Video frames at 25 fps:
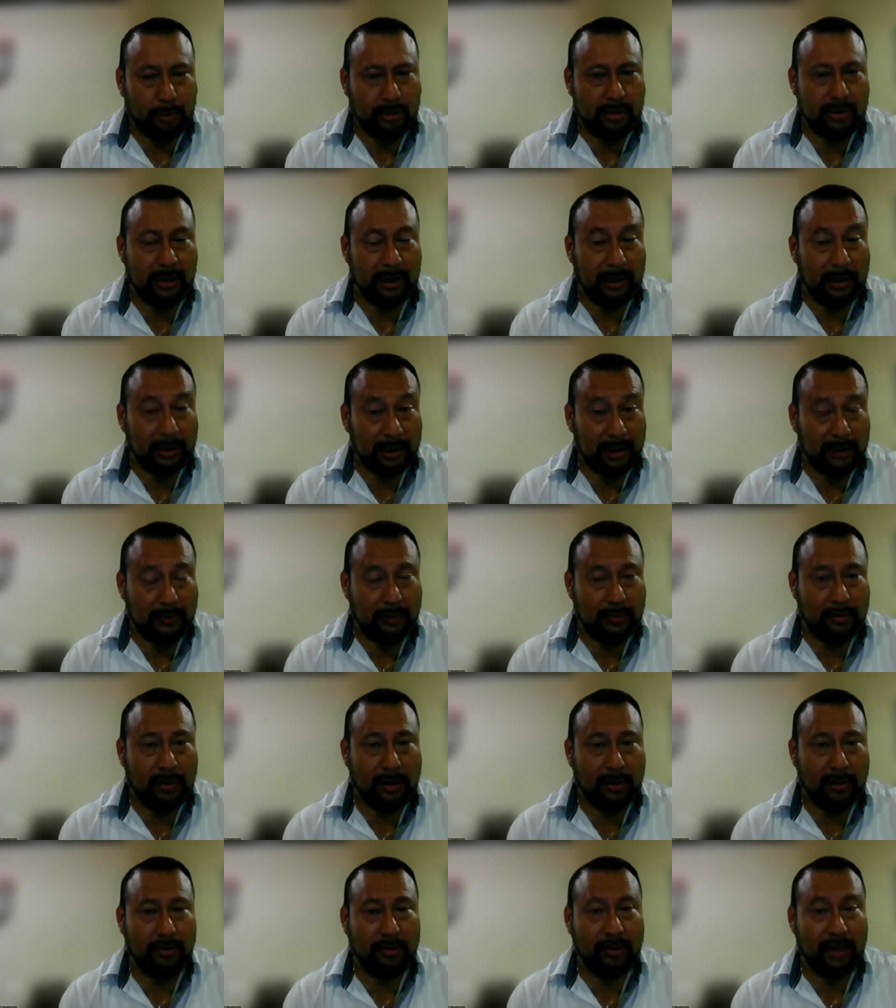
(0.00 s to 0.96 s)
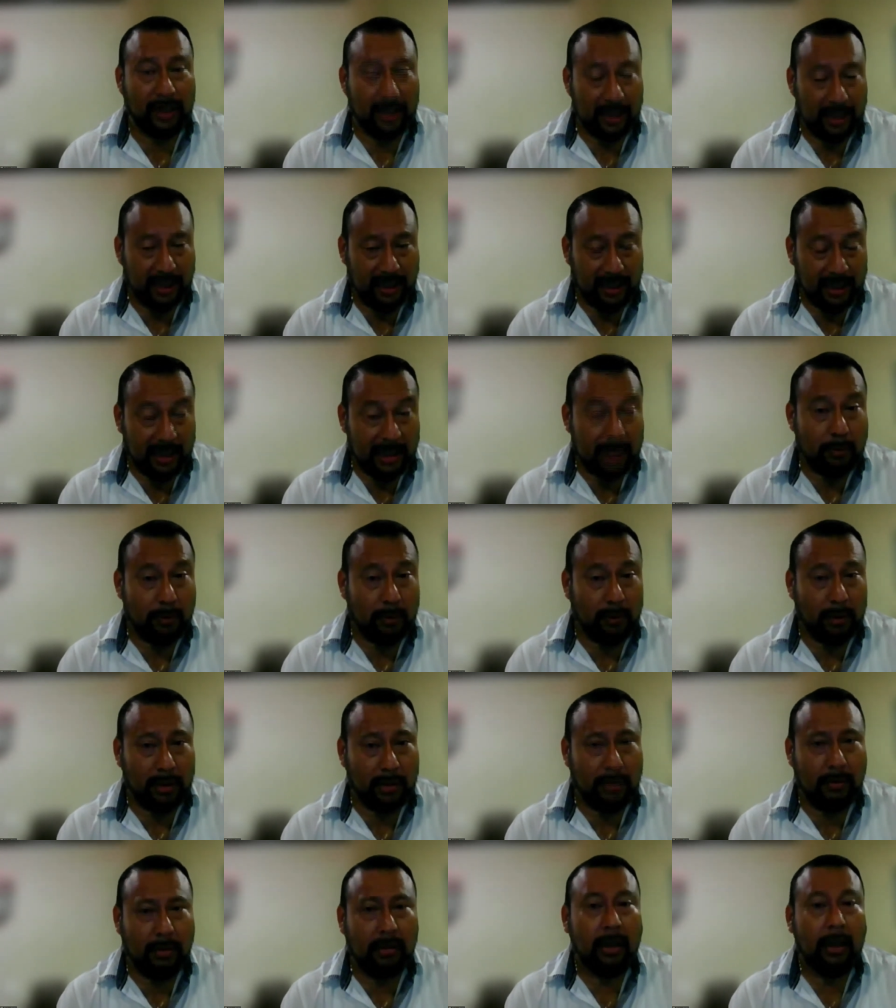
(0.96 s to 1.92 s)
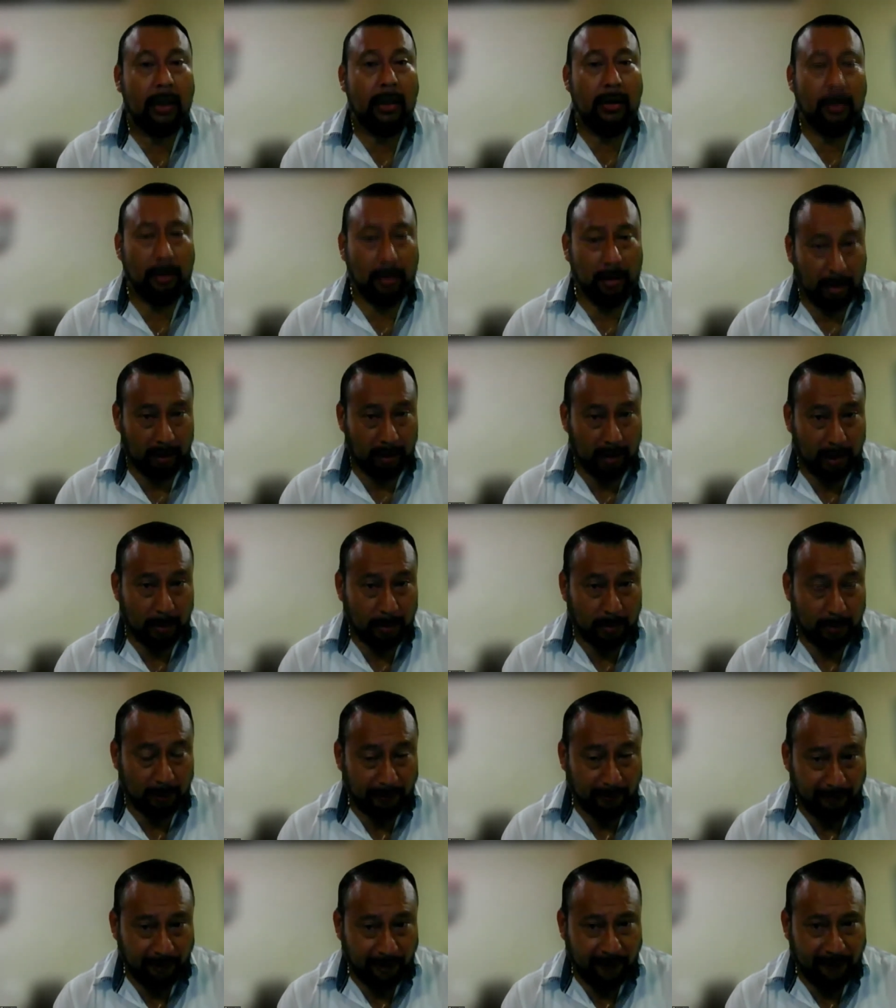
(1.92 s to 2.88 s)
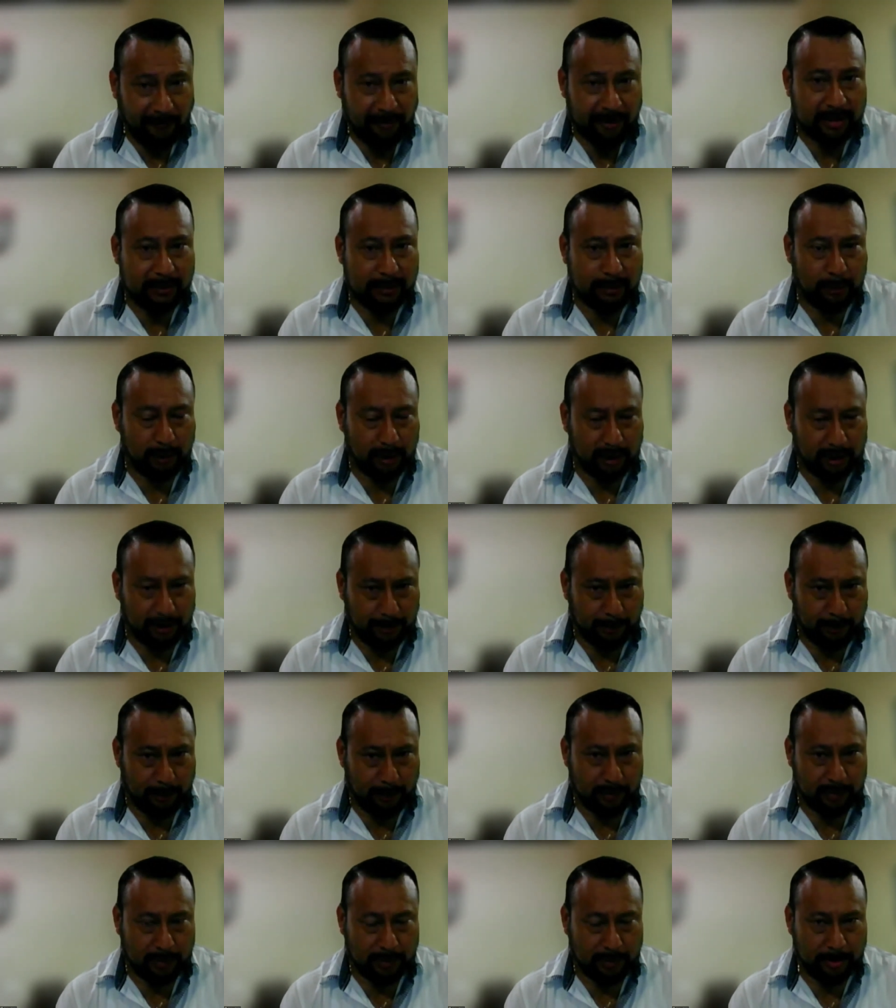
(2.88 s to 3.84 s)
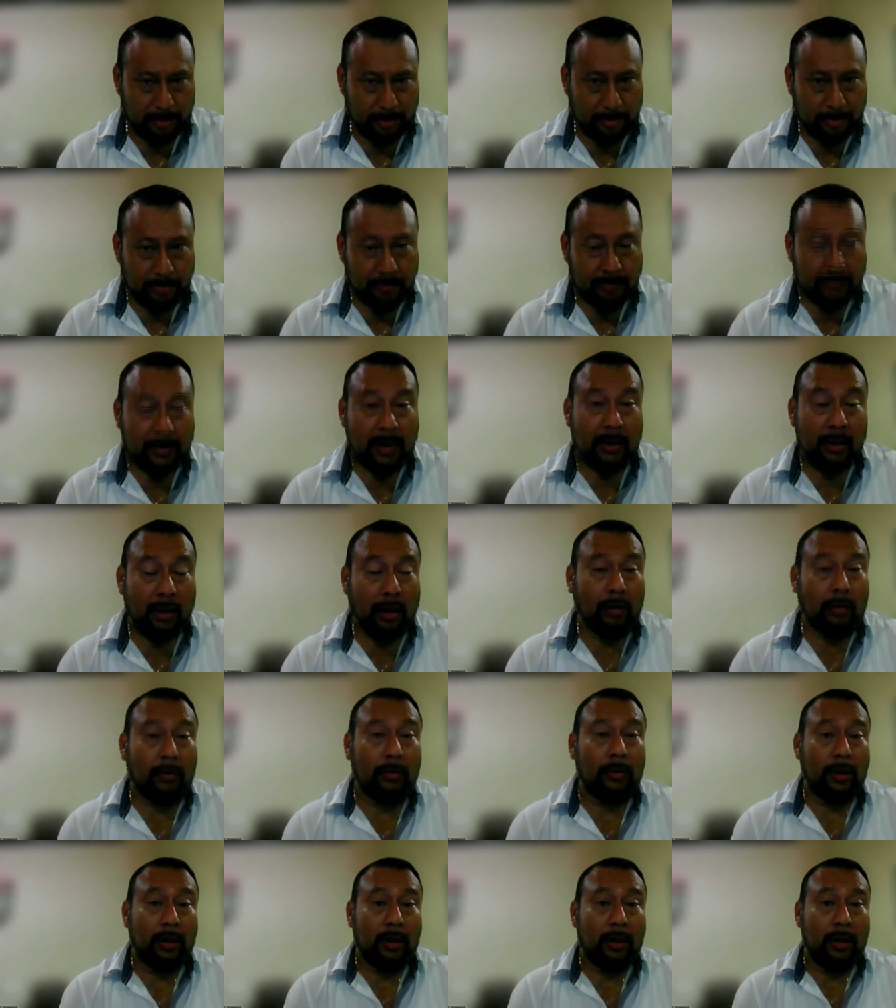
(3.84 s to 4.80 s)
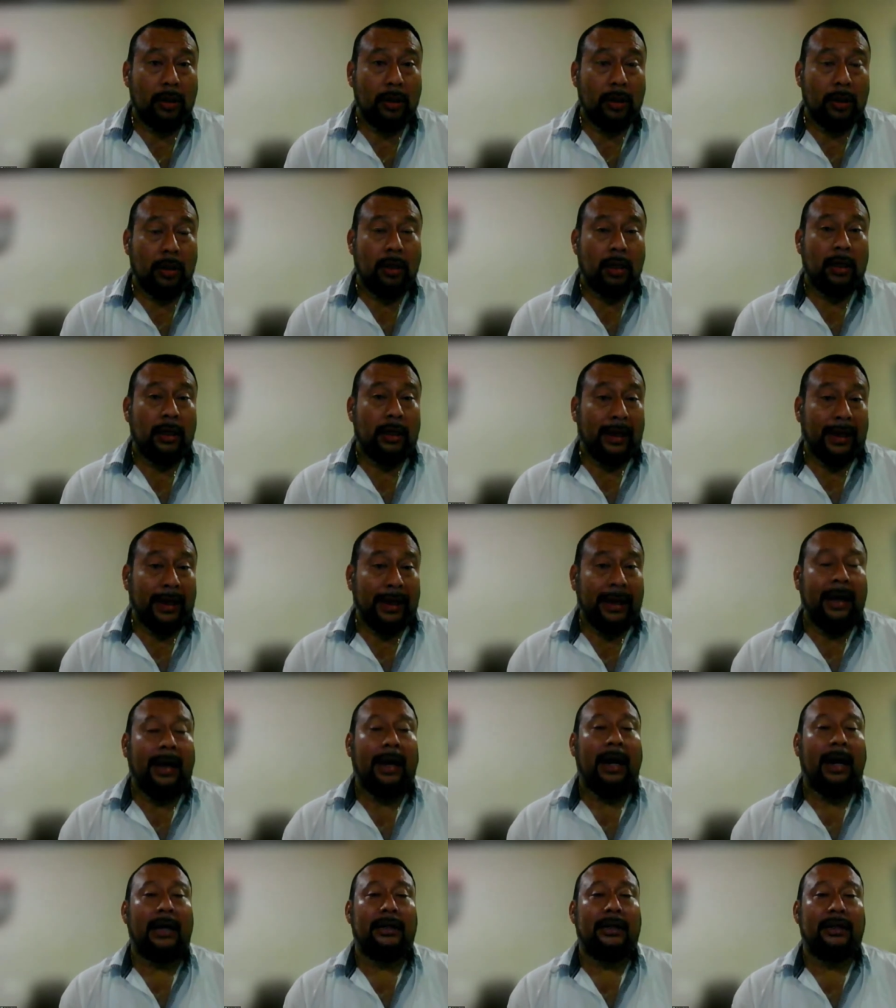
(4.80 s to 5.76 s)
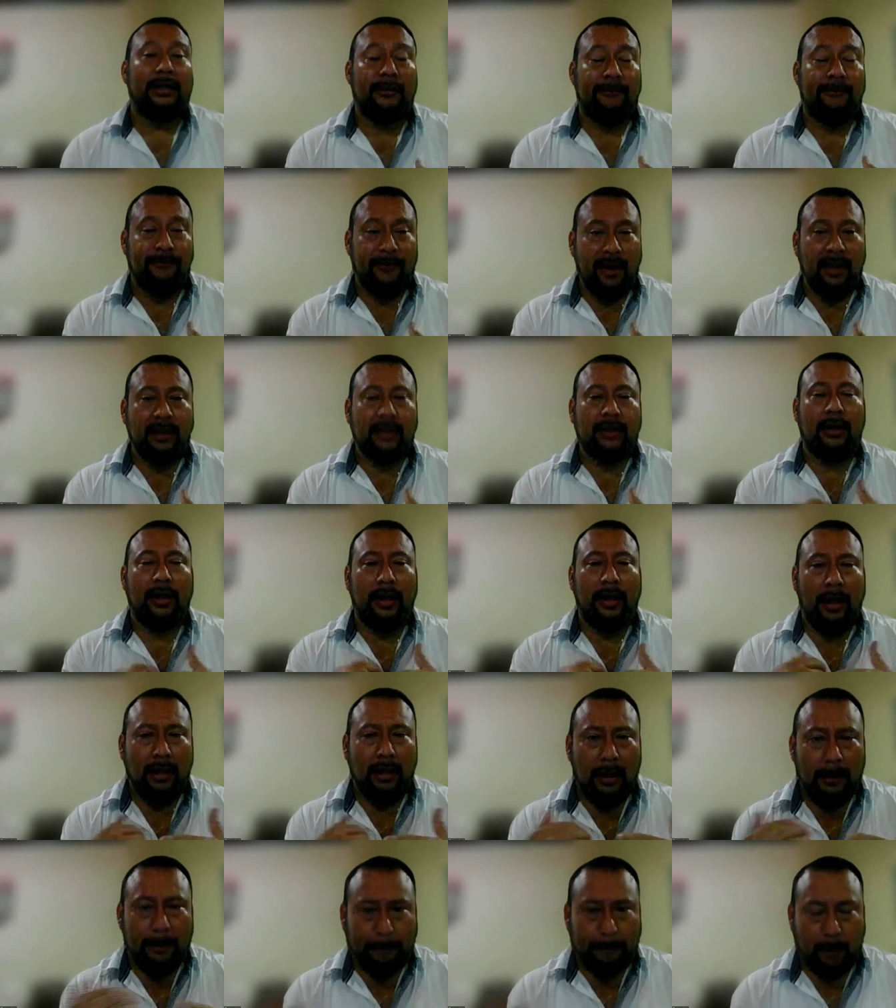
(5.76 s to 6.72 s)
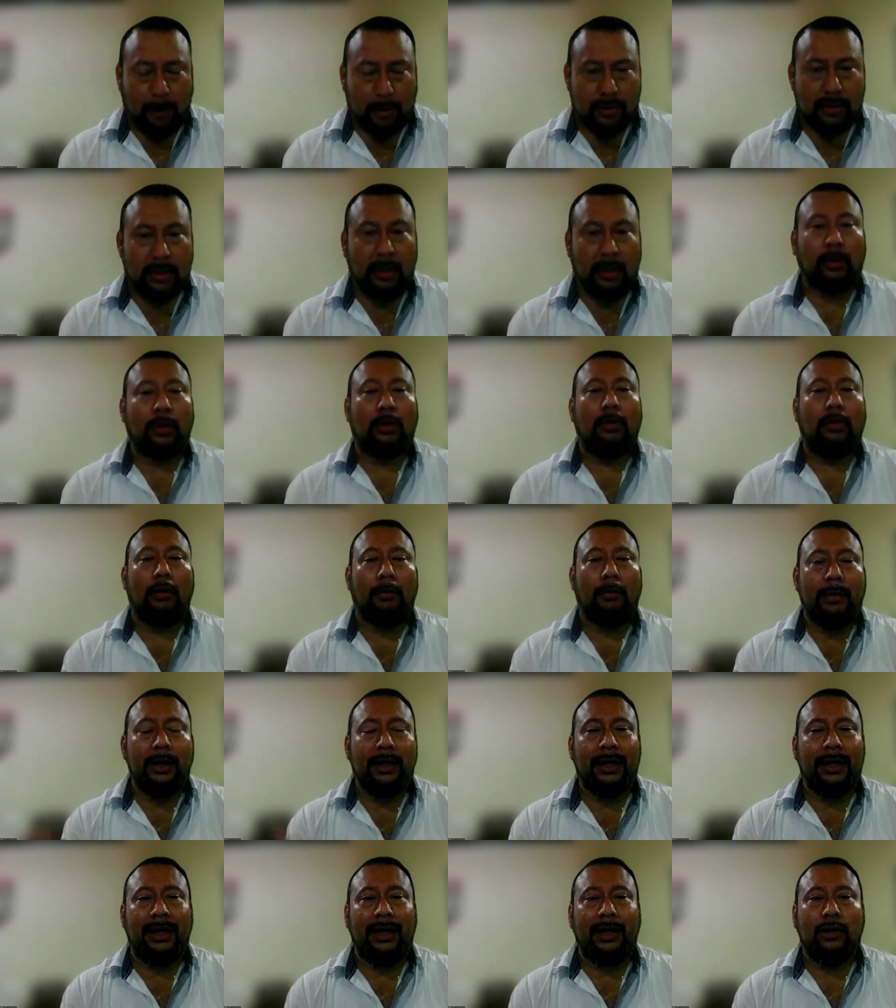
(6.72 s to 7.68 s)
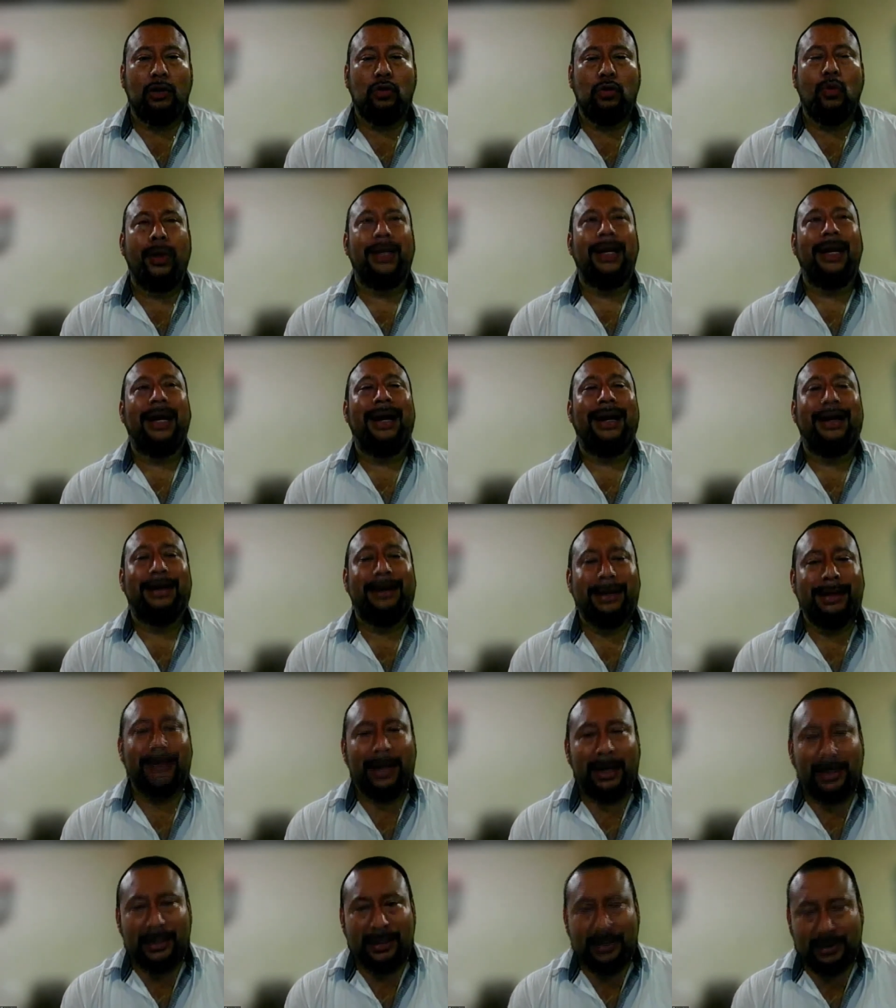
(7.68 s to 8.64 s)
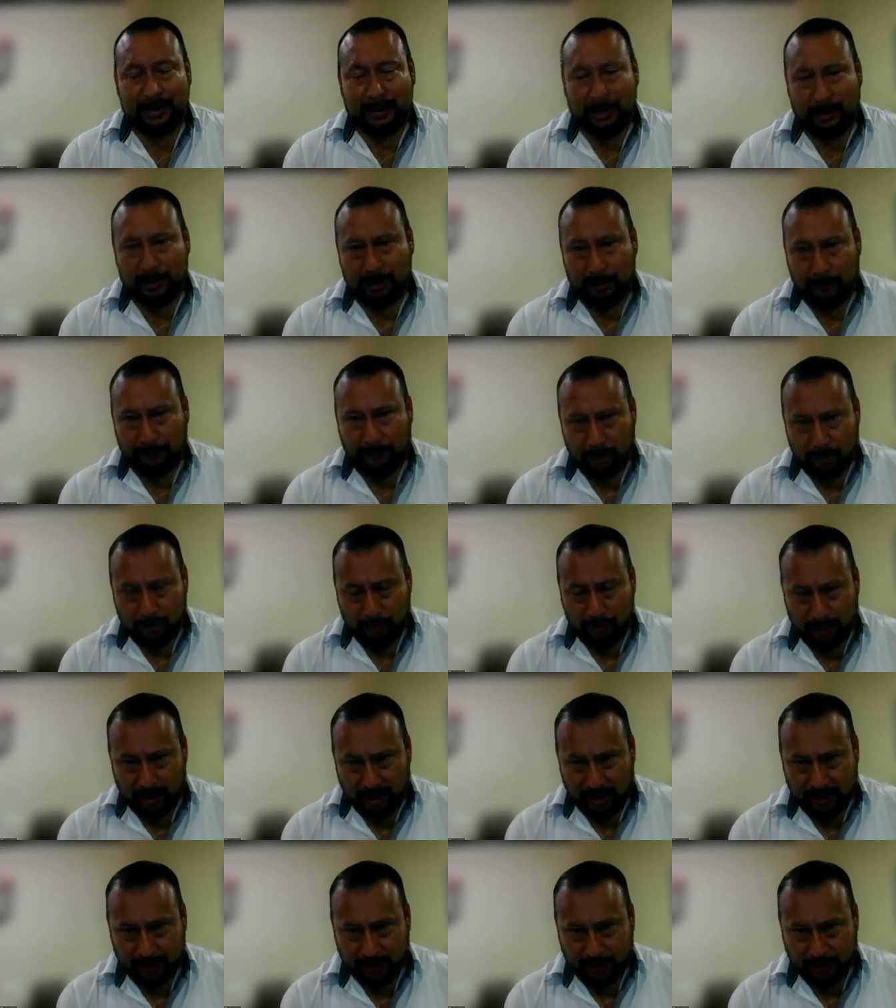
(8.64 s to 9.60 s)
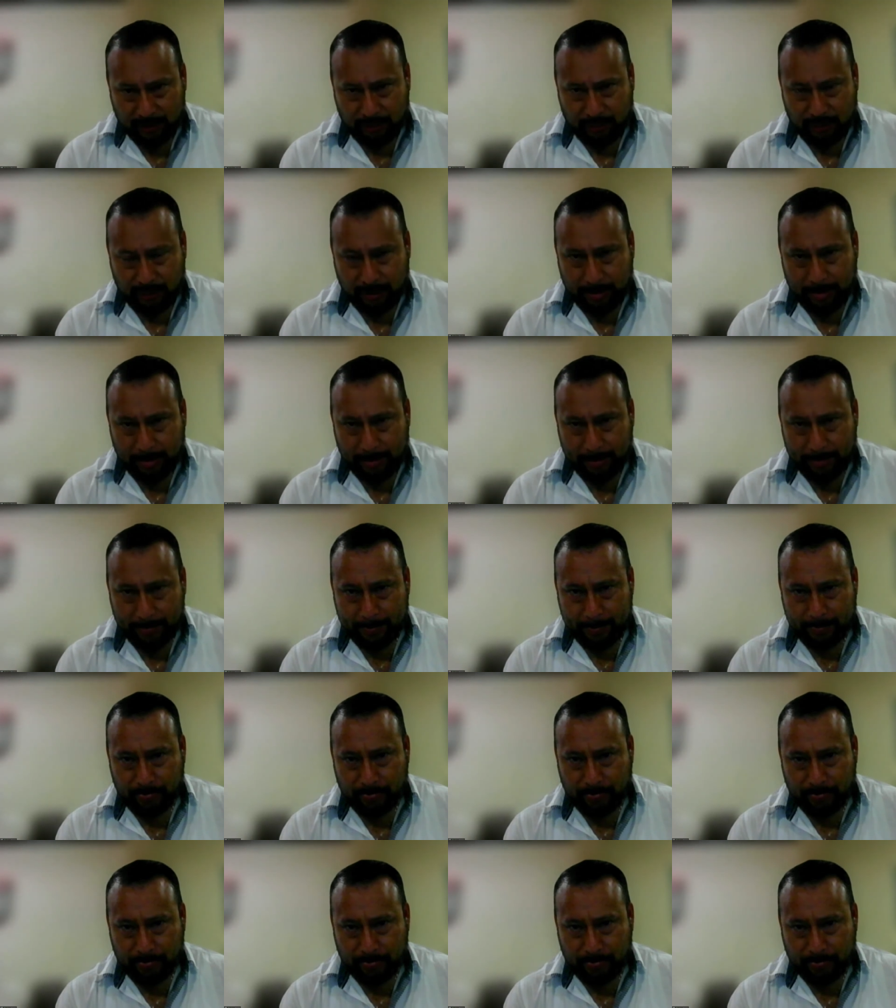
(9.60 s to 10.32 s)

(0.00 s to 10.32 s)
person that these is working out on the terms of reference for this person. Now, identifying the other person that will come in and do an analysis of the sugar industry.